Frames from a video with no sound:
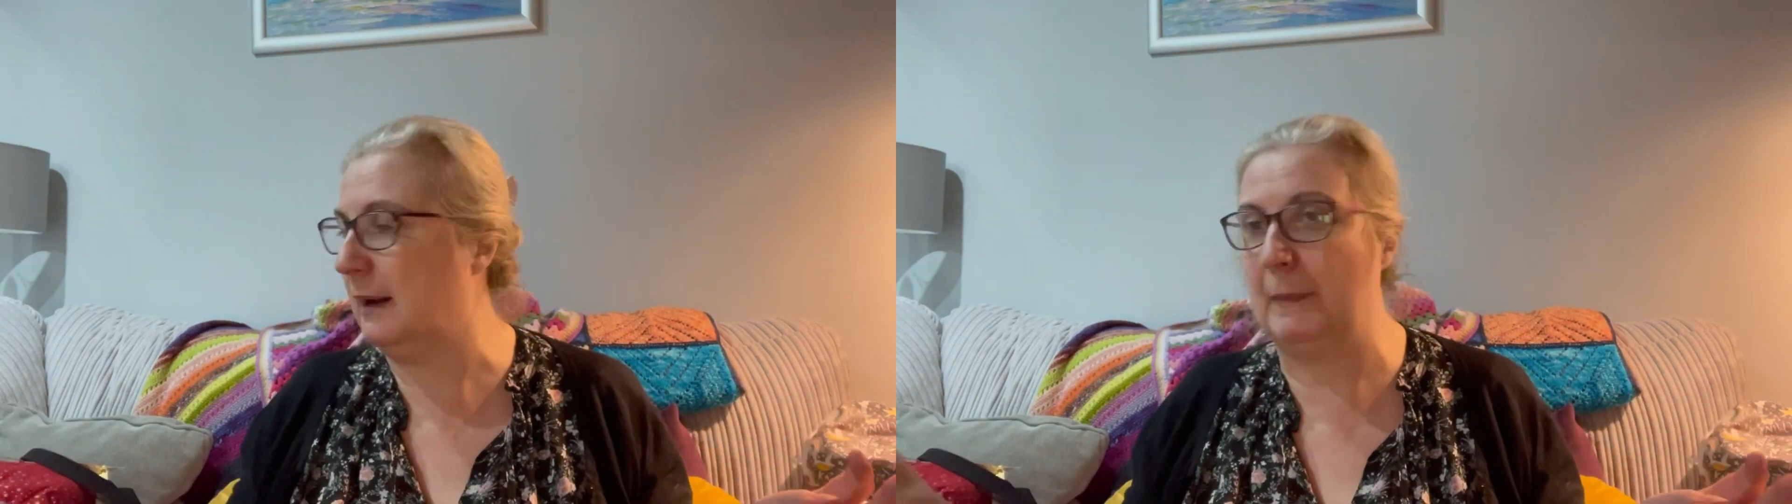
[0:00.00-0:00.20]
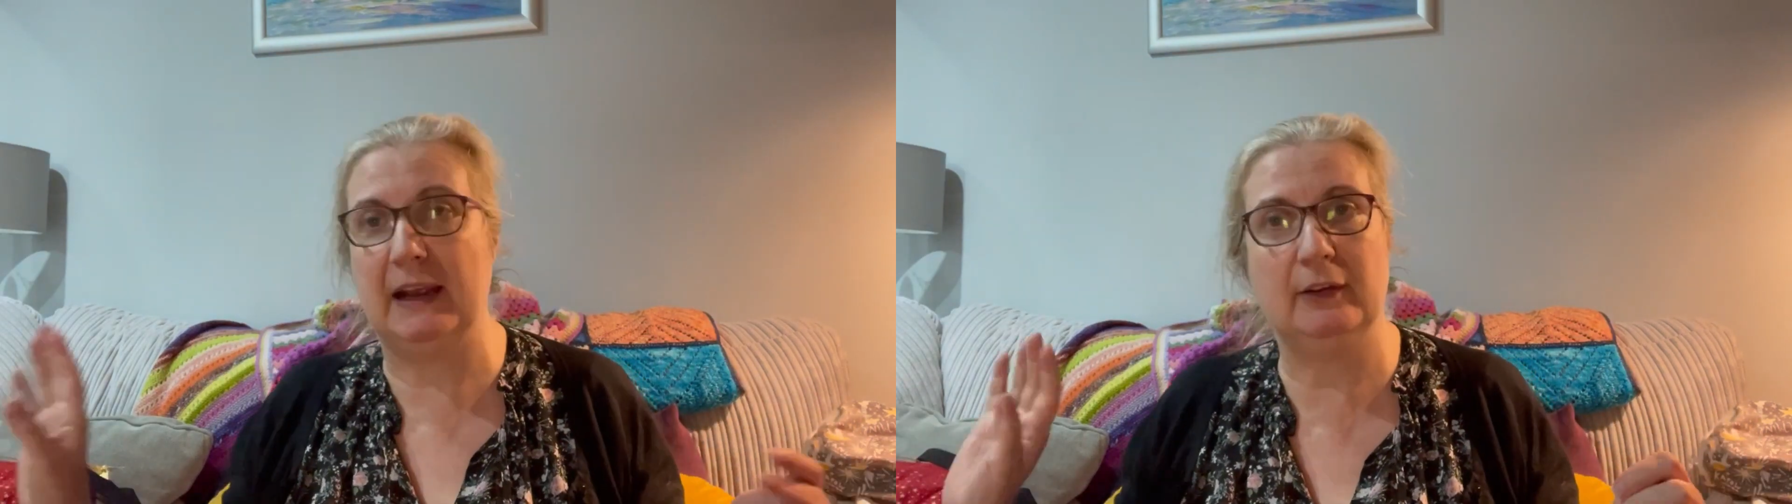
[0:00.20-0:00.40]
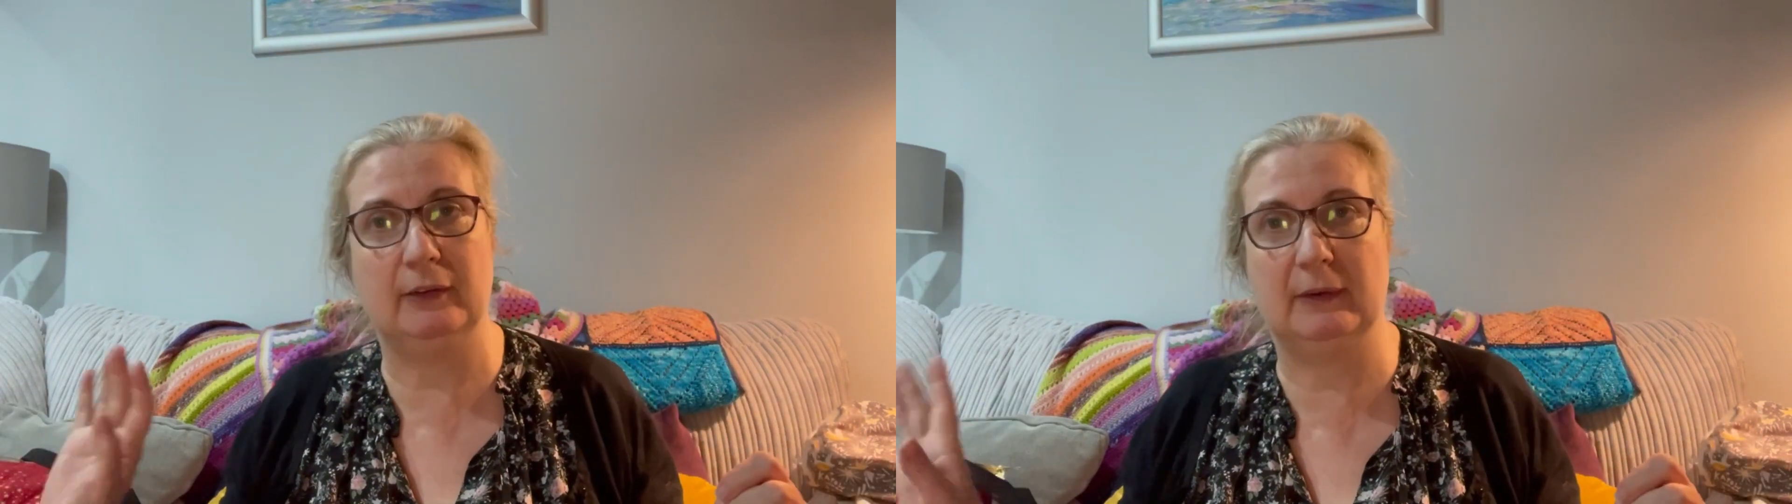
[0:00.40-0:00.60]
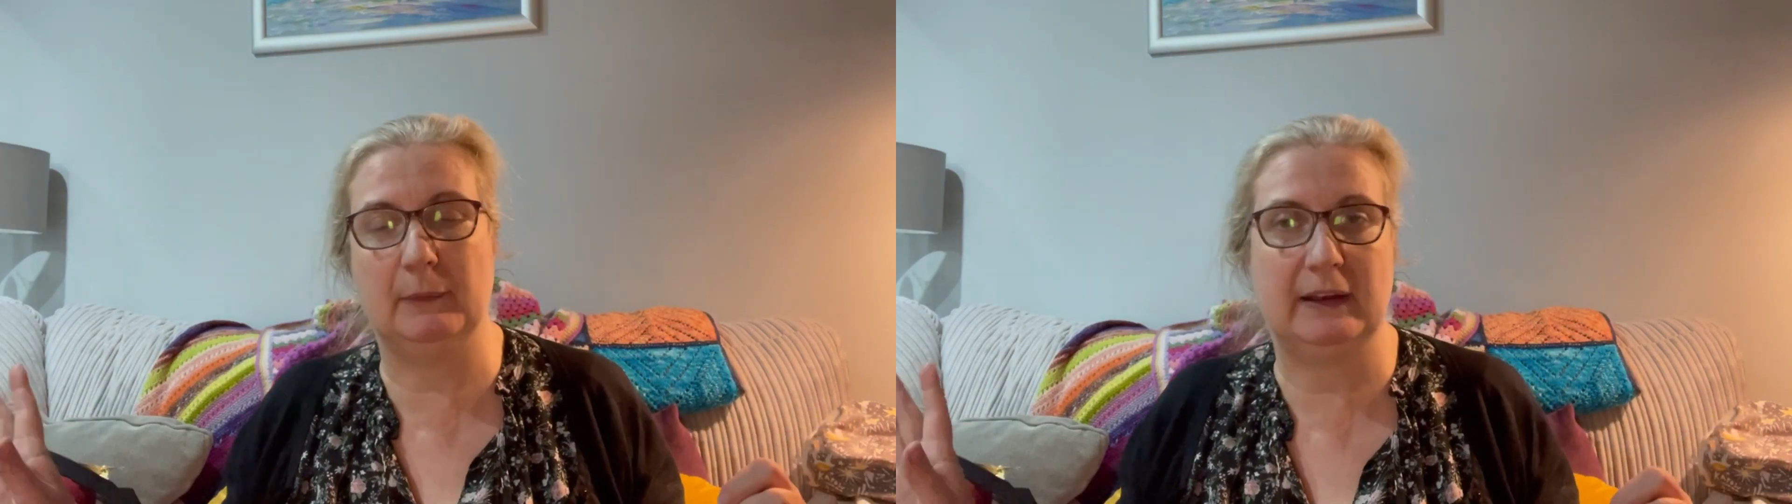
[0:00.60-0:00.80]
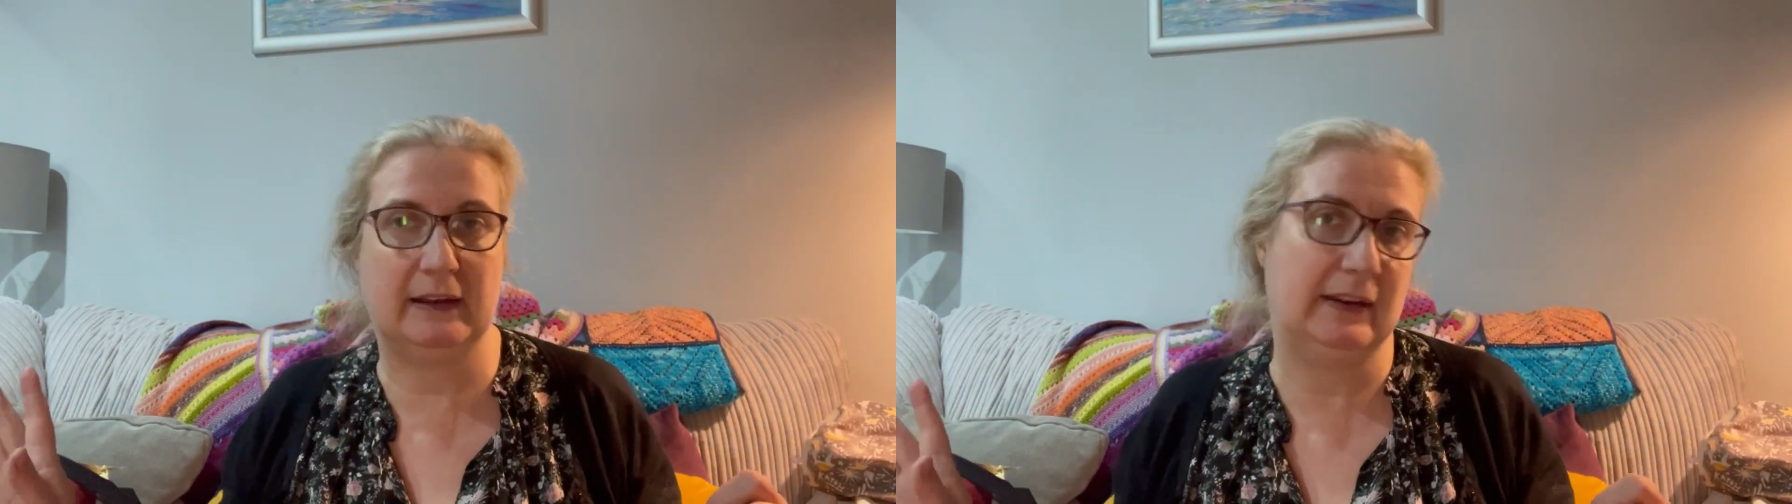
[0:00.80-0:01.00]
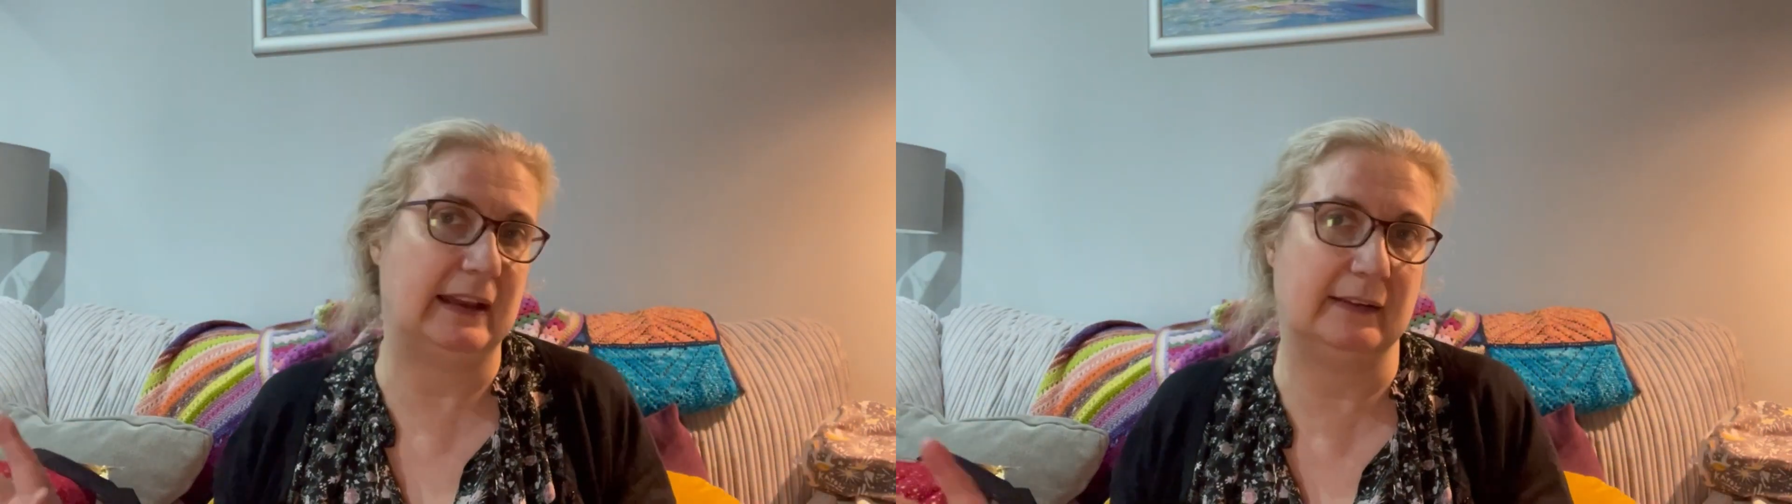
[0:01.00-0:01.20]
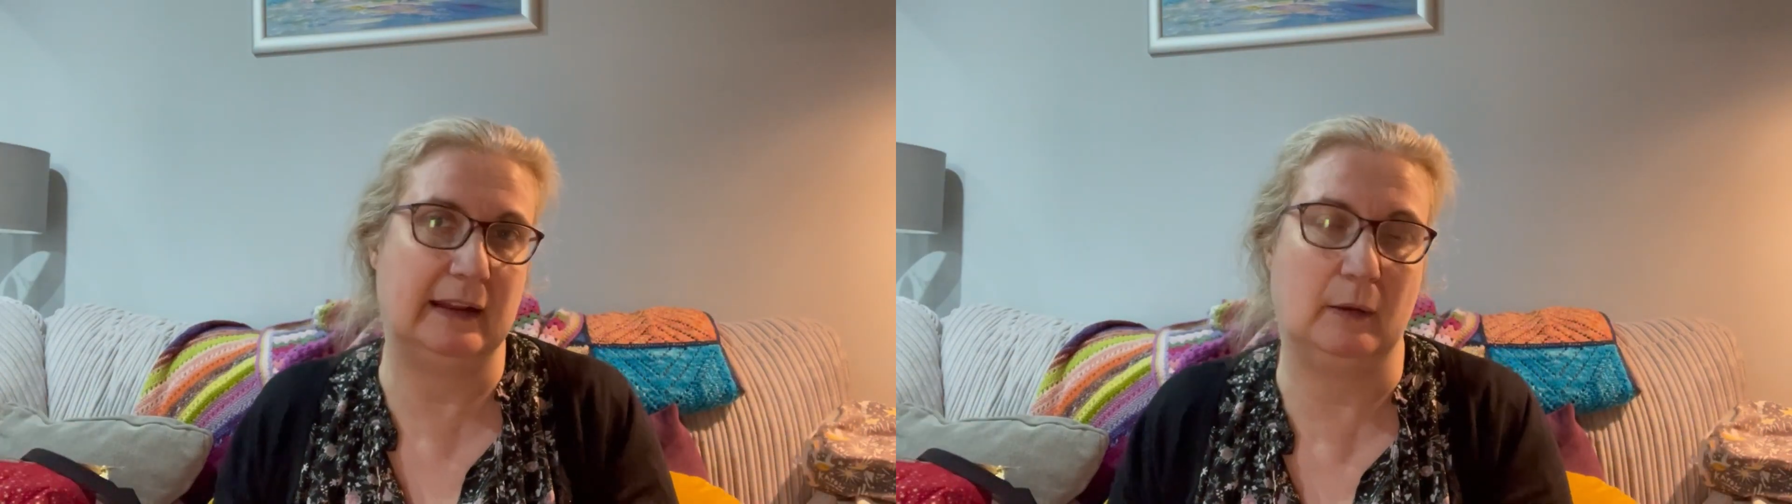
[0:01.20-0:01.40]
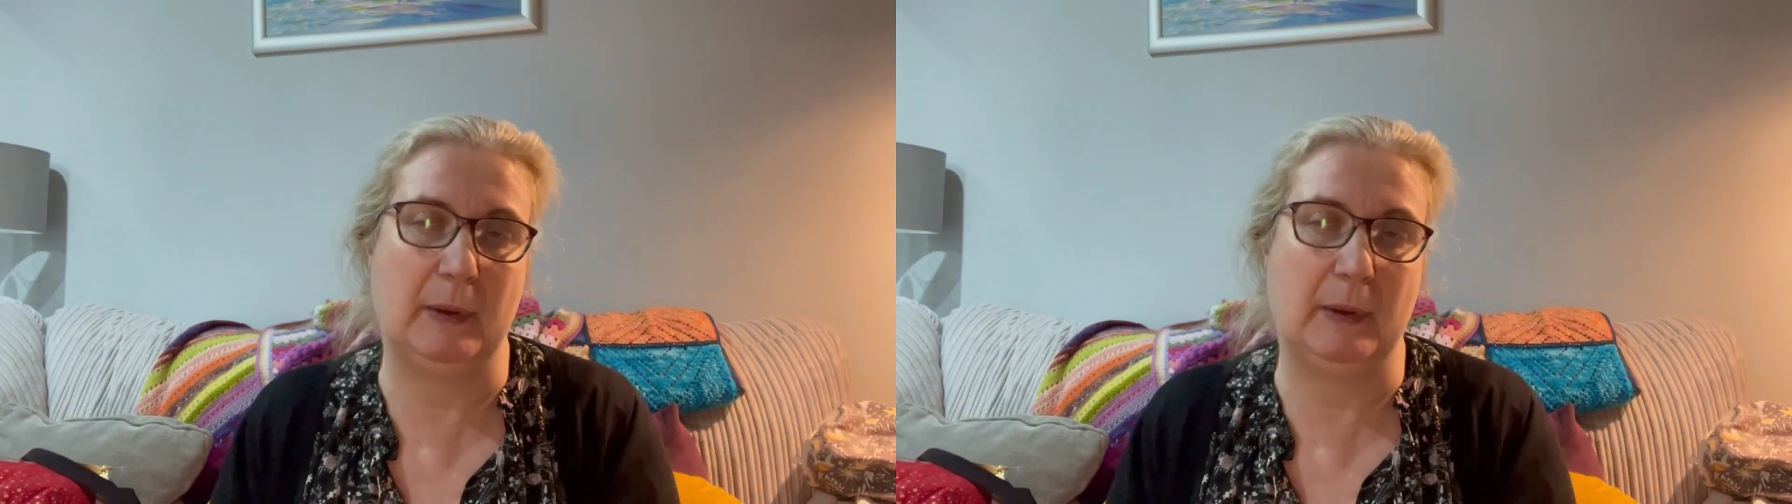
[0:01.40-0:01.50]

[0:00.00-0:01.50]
I might do something that takes a little